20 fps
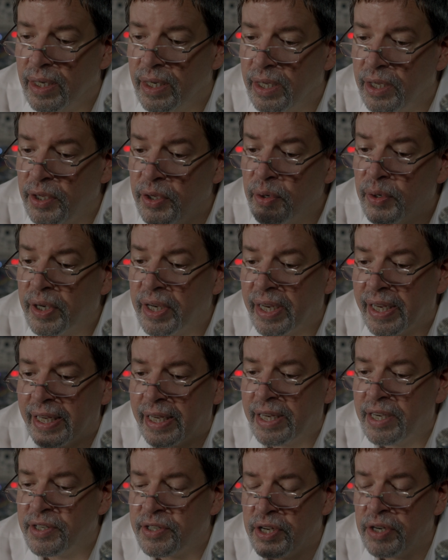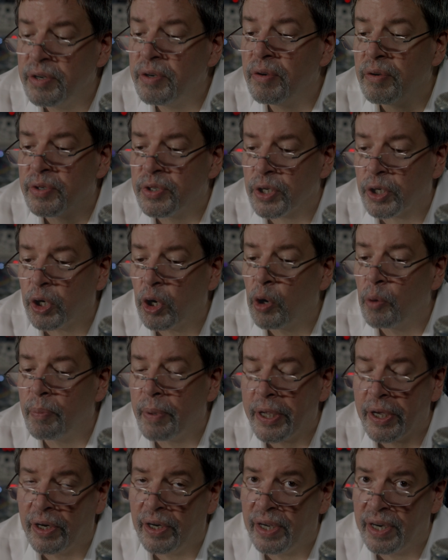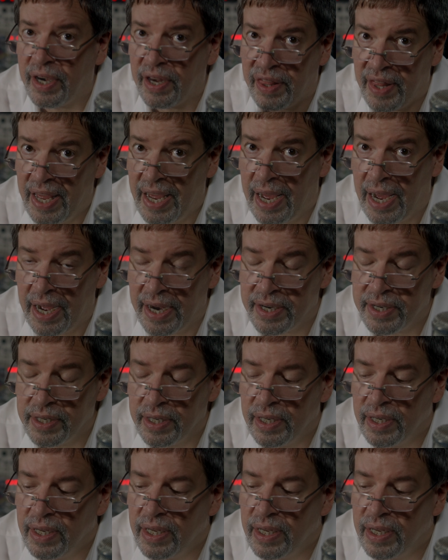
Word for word: you can continue to go beyond that